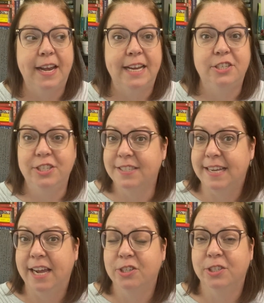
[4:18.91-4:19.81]
And I
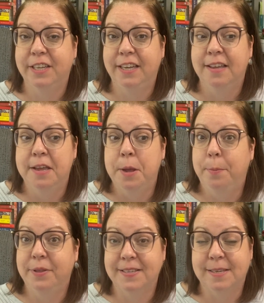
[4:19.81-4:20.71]
just actually
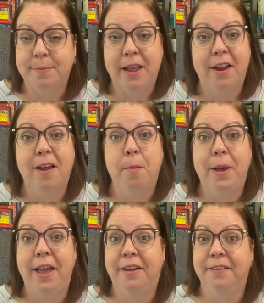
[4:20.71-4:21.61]
put this in my unhaul
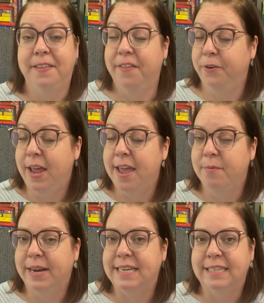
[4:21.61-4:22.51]
pile the other day
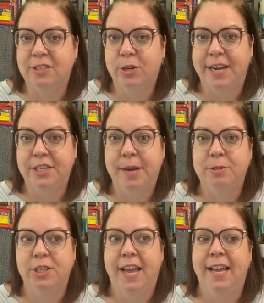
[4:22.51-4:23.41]
when I did a try a
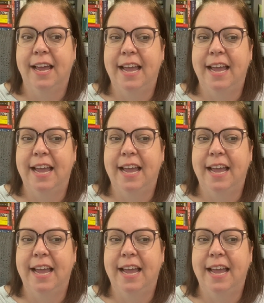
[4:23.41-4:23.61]
chapter tag.